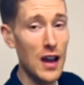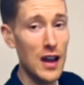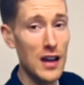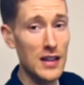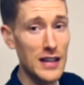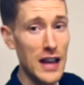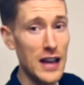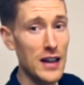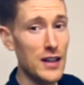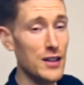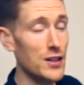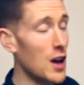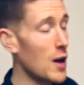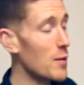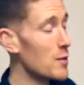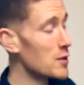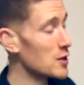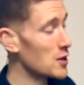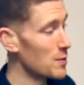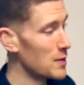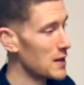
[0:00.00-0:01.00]
second
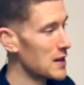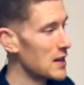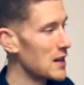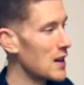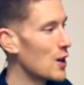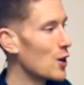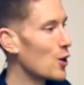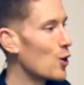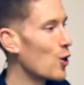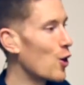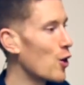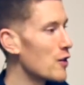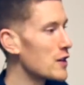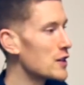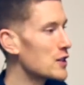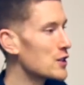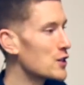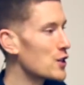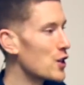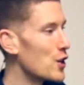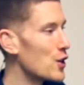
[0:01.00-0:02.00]
time, which should be
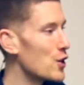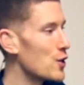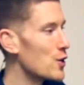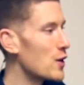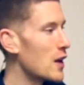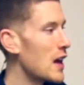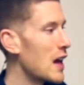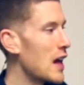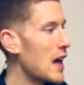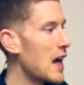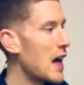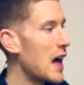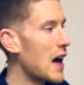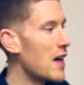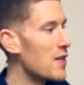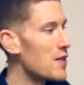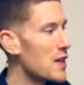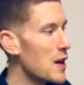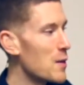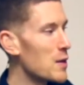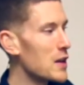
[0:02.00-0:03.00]
chorus 2.
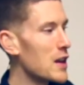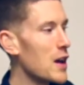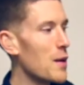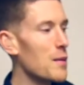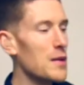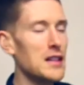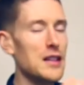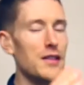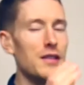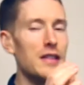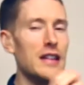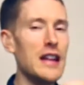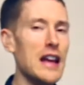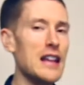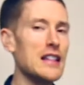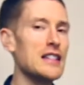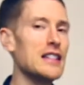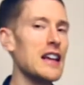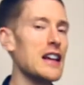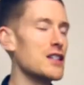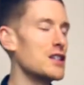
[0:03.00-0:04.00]
And then we come into the
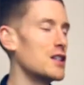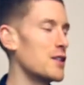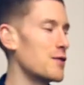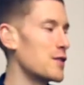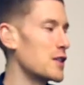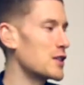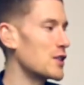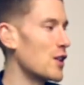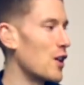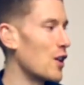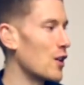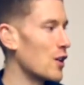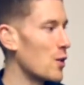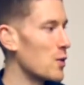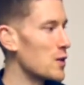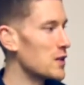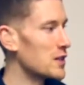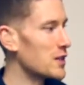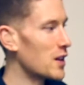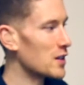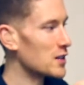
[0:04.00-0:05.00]
next section of the song,
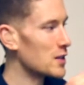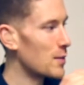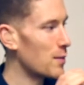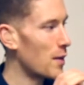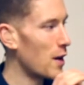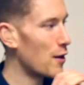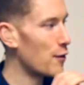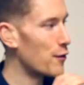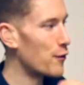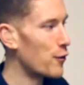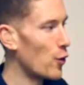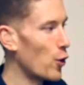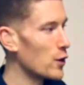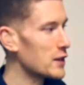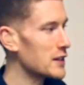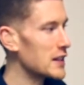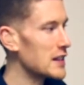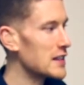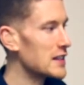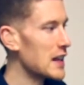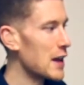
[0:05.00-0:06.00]
which starts at bar
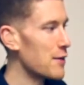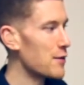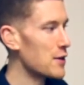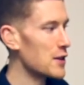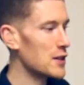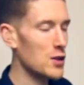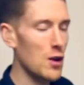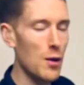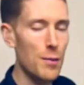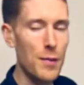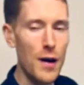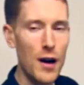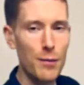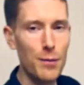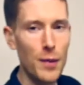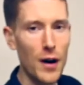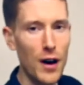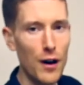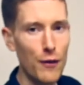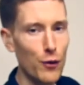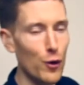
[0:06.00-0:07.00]
47. So above
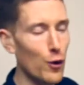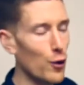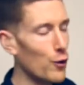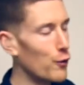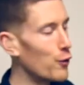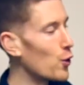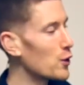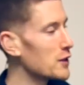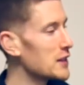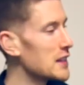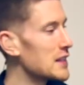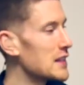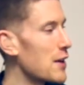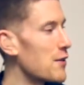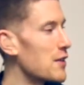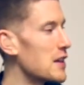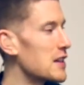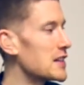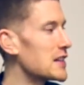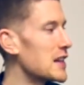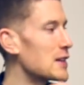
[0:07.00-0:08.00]
bar
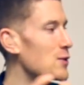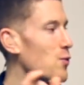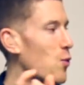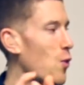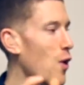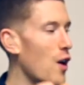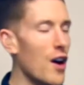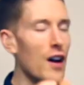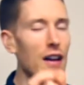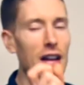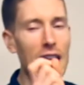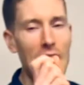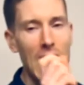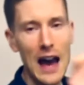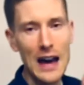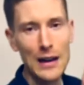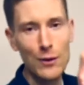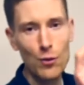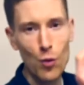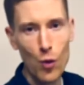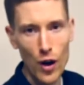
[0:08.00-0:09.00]
47, it says work
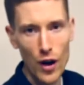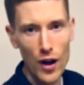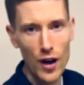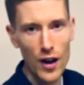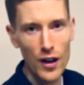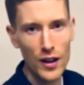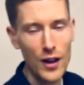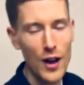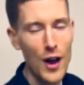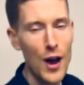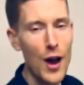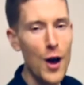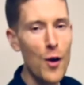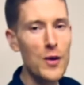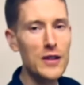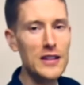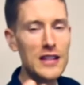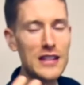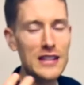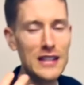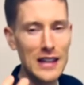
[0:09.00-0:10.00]
and work,
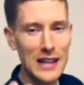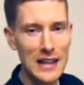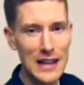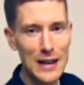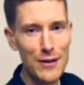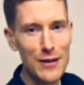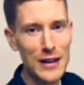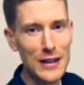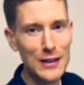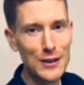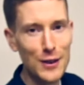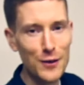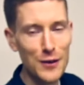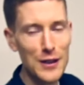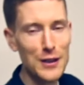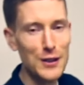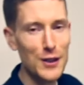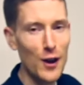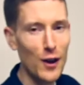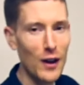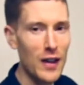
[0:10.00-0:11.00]
which is the lyrics of the
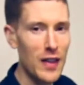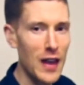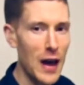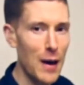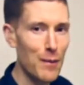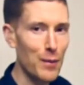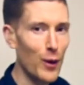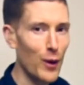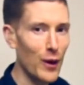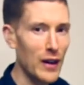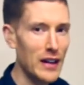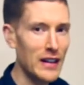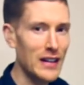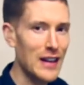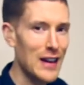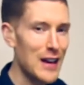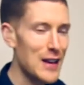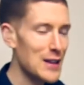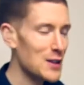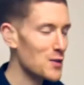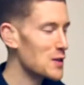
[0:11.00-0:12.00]
song at that point.
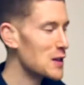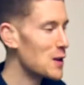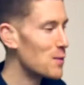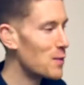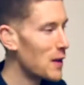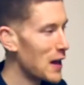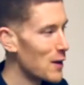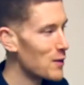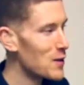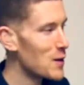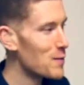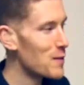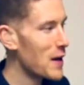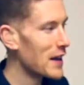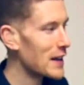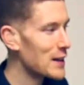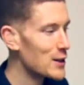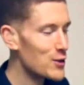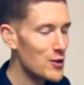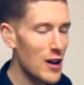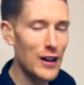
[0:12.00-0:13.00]
So when you play it with the
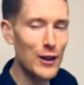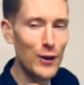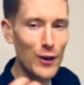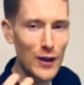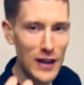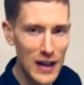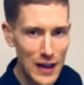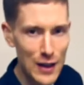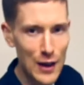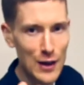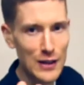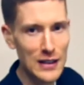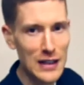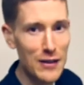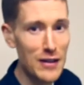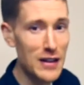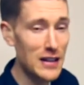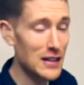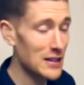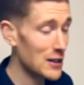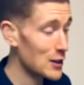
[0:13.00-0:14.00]
backing track, you'll hear those
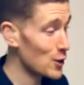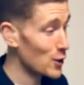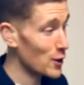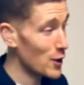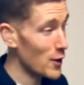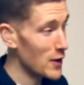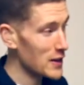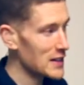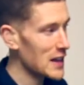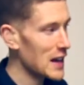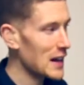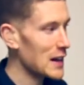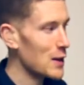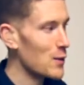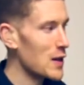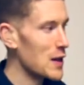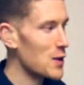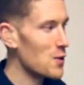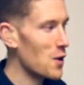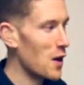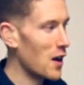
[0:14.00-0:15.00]
lyrics and you'll know exactly
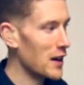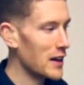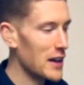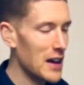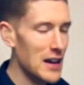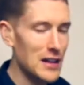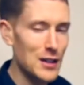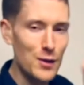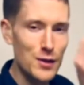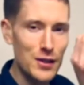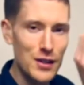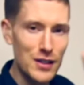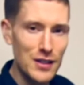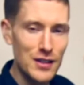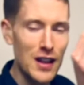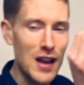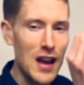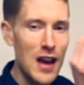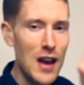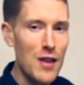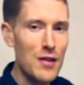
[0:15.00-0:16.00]
where you are. Okay, so it's
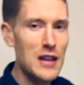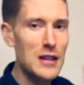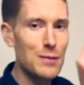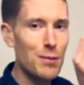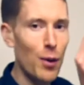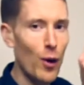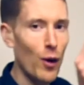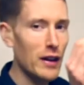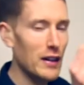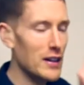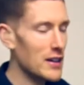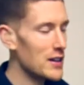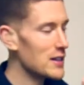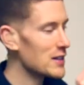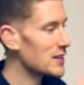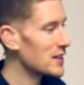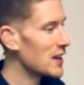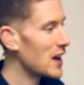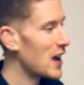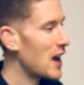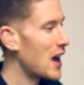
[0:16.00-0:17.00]
just these
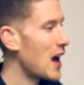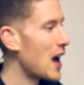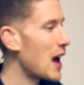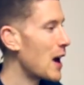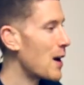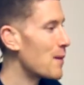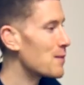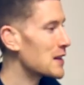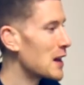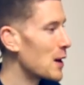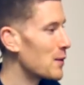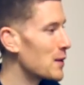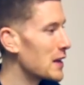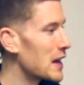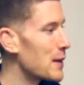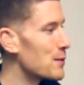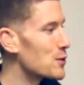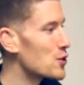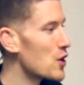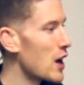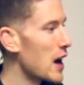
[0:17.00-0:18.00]
pointers to help you
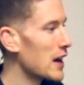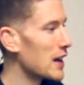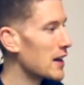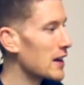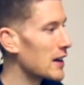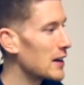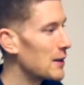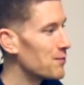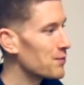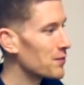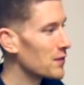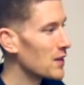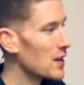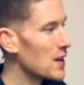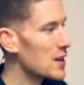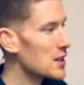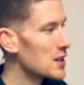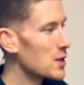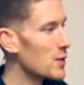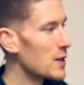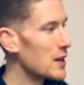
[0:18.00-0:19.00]
keep track.
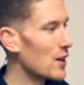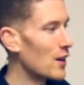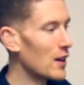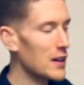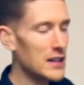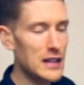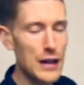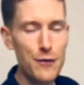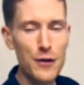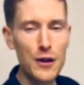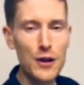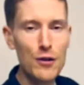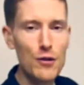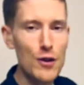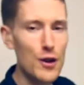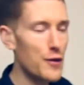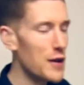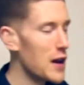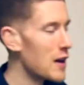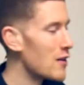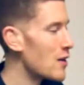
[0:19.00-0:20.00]
So we got a different
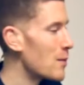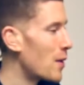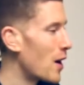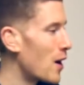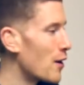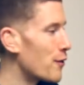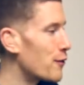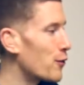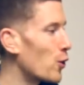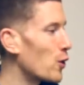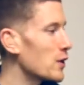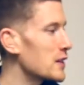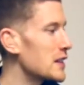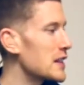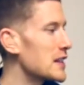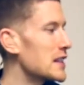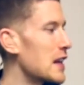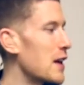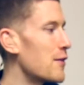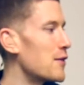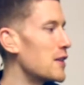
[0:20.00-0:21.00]
groove here in bar
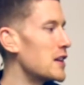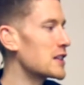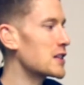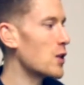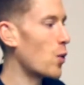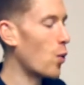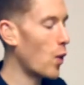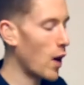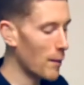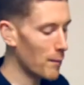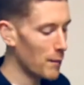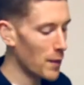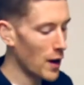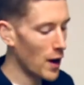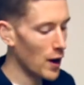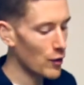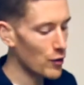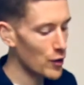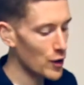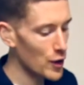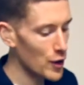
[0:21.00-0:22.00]
47. It's a
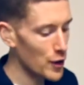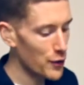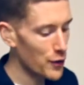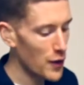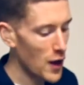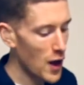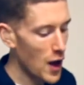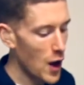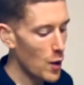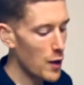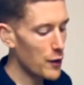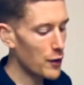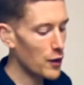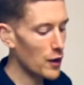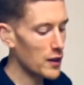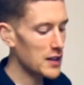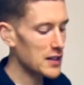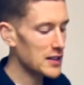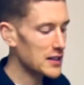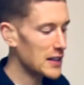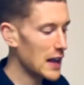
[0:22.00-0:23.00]
1-bar groove. We've
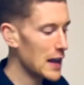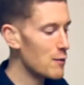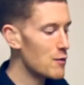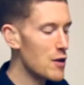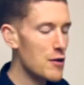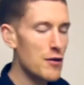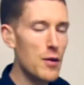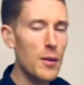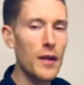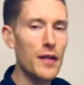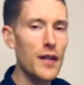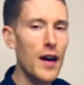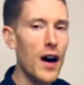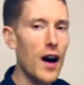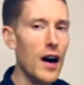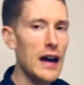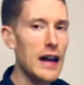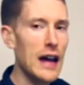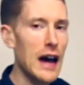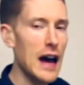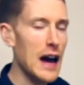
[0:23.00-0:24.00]
got the same rhythm on the
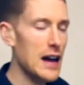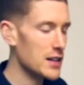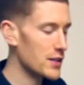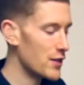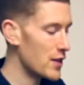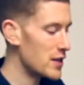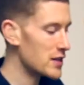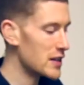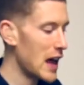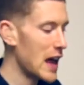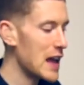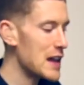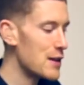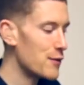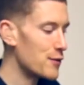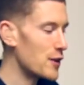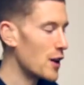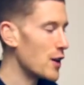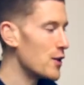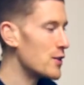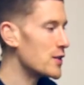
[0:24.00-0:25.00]
hi-hat, so those
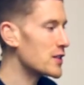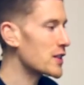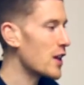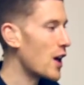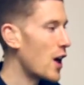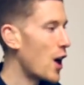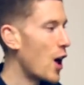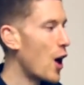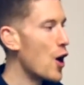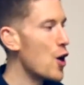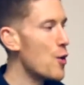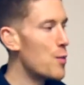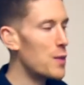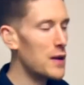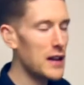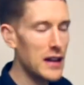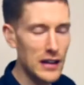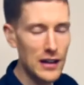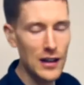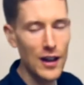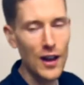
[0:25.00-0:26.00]
8th notes
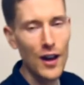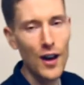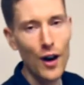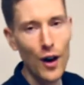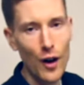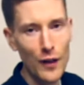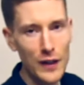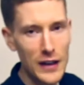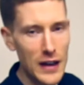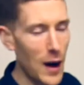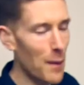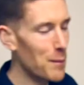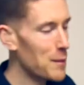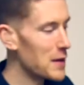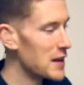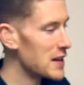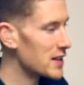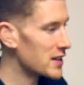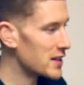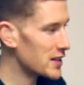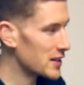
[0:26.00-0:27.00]
opening on the
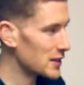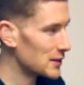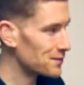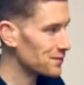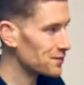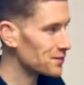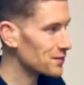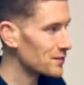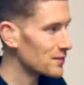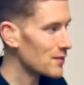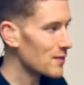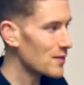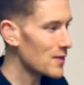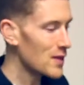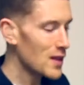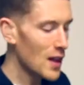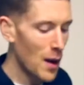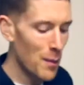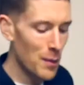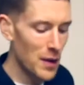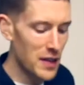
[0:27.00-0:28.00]
upbeats.
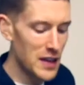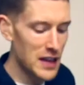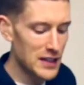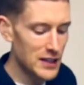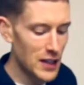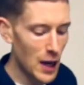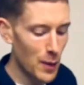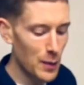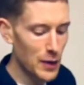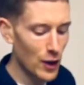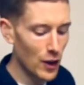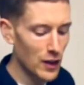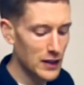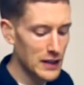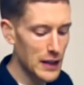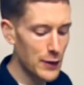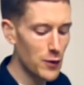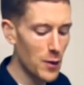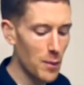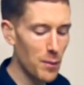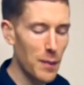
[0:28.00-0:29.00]
But this time we've got a
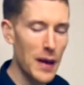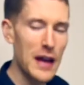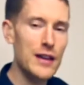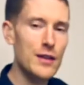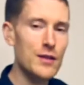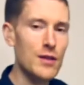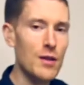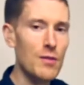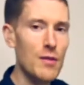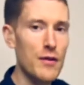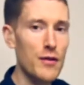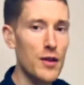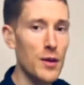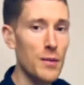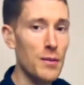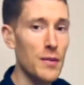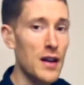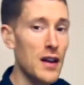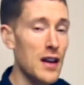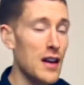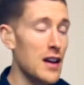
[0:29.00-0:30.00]
different bass drum
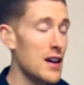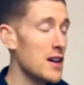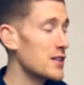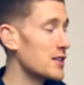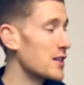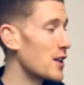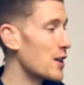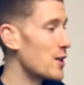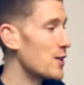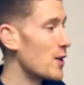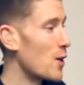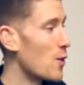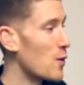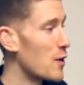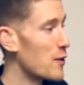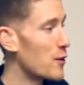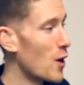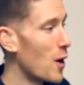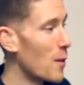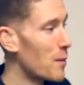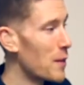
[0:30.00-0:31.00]
rhythm. So
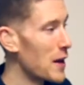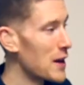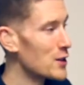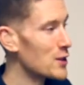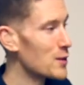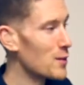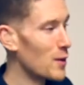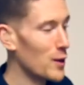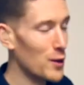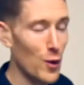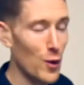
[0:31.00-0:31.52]
we've got a bass drum on